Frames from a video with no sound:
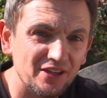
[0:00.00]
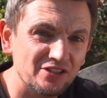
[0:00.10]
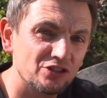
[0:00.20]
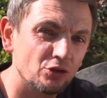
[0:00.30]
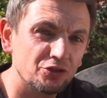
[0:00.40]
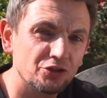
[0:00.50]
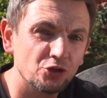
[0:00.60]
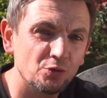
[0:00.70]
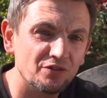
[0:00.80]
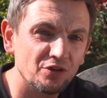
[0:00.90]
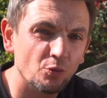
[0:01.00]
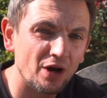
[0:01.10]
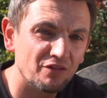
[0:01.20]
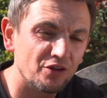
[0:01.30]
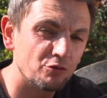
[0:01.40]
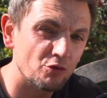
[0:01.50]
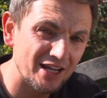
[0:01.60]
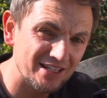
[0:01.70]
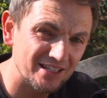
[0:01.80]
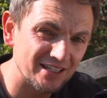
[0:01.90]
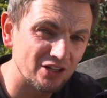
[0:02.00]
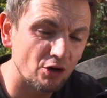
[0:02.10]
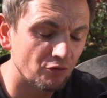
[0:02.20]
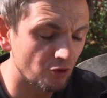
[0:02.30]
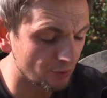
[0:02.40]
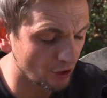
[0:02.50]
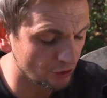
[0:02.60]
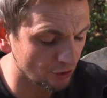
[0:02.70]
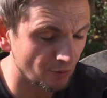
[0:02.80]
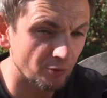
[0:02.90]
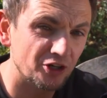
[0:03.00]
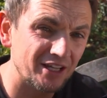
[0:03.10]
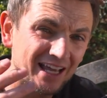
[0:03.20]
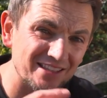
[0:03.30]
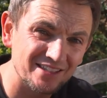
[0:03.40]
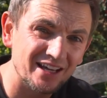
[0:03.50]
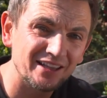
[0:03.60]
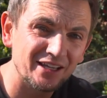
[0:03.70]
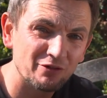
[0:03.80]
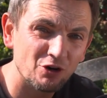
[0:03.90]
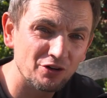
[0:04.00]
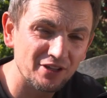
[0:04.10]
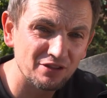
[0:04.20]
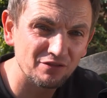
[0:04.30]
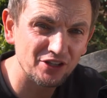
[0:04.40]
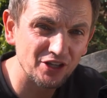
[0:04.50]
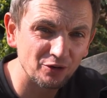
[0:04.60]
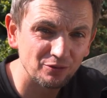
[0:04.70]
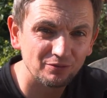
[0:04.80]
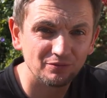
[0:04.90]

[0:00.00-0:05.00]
This is all to do with the weather rating of the product, but we're going to get to that later on in the video.